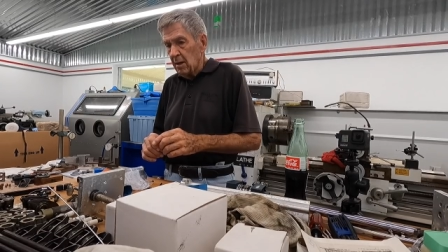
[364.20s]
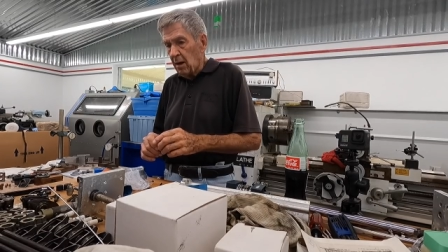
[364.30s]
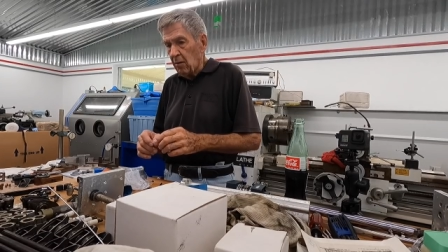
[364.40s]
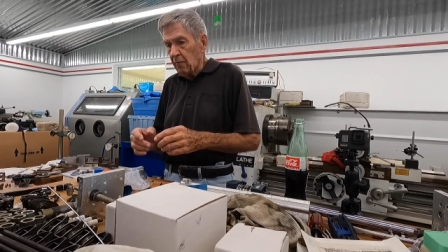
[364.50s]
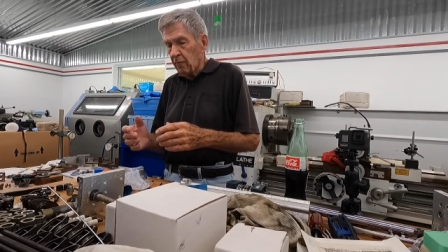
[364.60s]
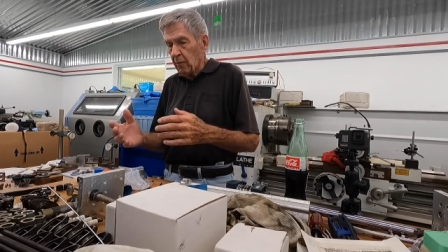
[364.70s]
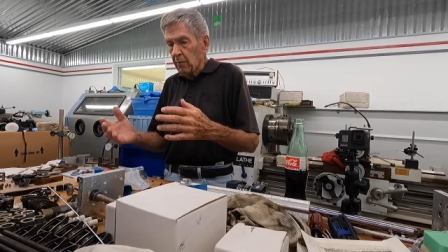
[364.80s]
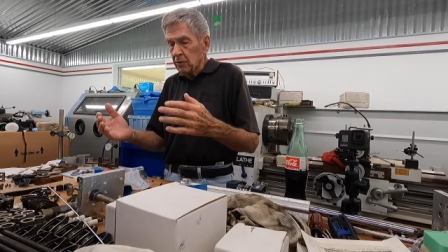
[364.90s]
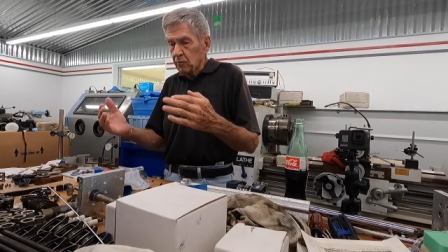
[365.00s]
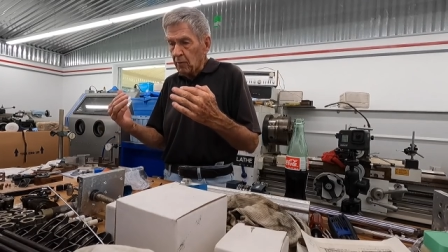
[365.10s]
all the
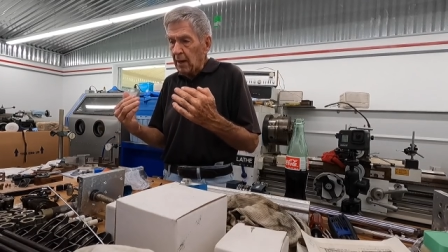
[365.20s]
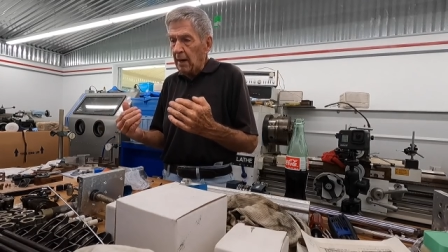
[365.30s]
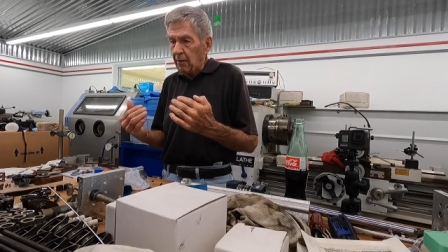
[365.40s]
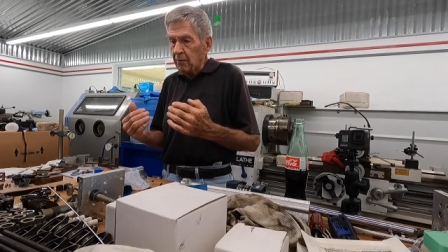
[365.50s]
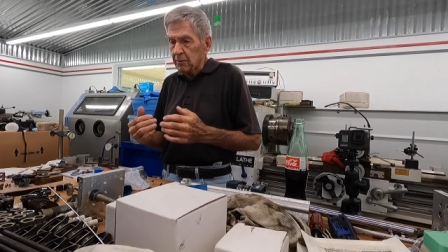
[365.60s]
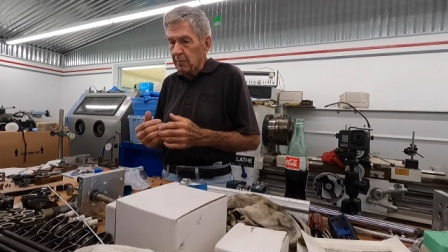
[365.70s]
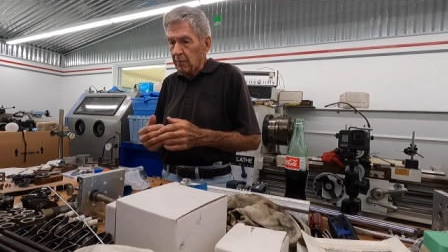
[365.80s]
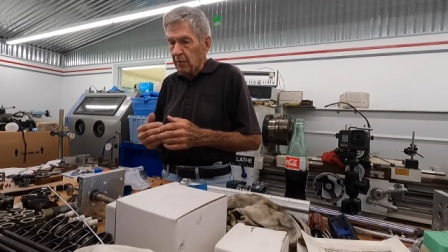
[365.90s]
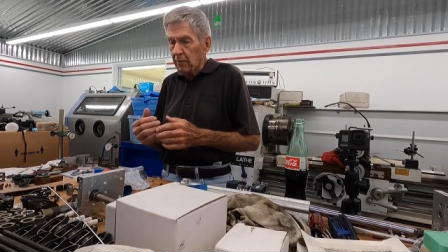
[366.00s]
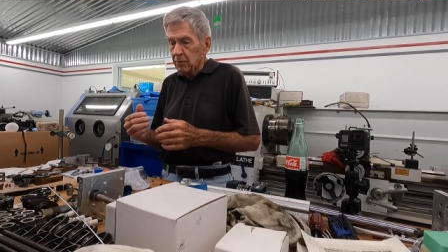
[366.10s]
formulas were ours. I
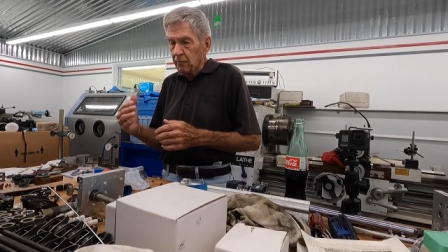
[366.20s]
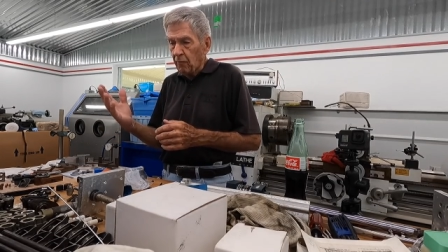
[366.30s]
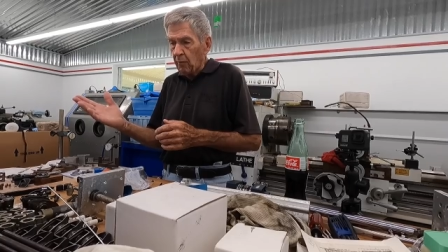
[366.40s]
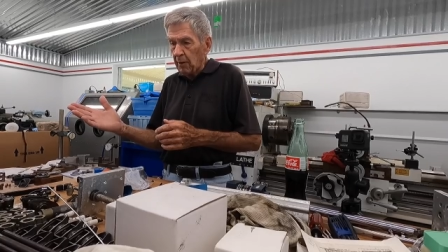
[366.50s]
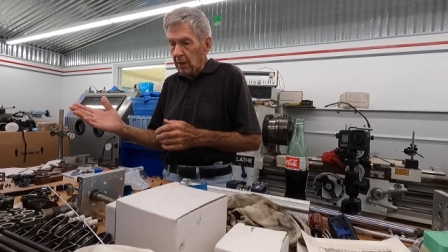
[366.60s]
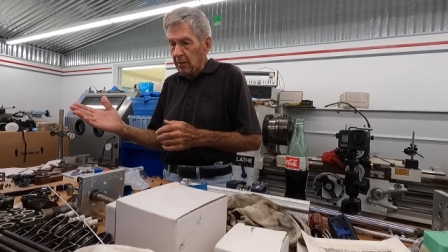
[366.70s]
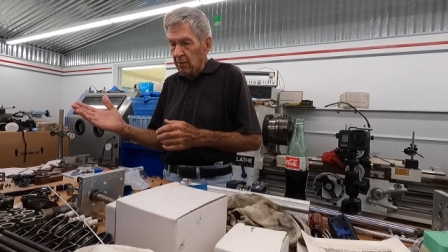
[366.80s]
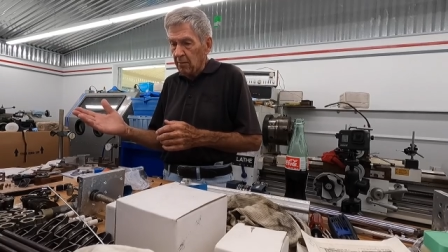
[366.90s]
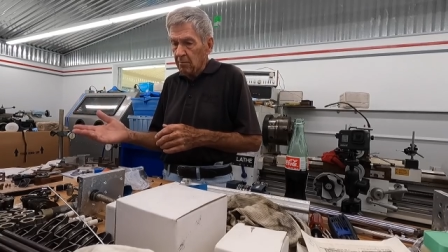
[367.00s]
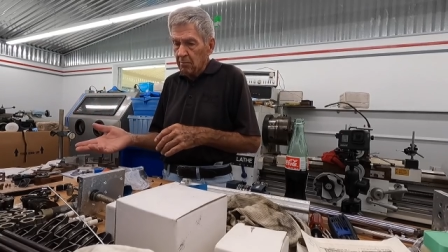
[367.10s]
mean, Rick was a
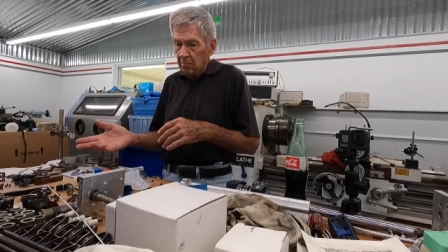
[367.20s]
formulator.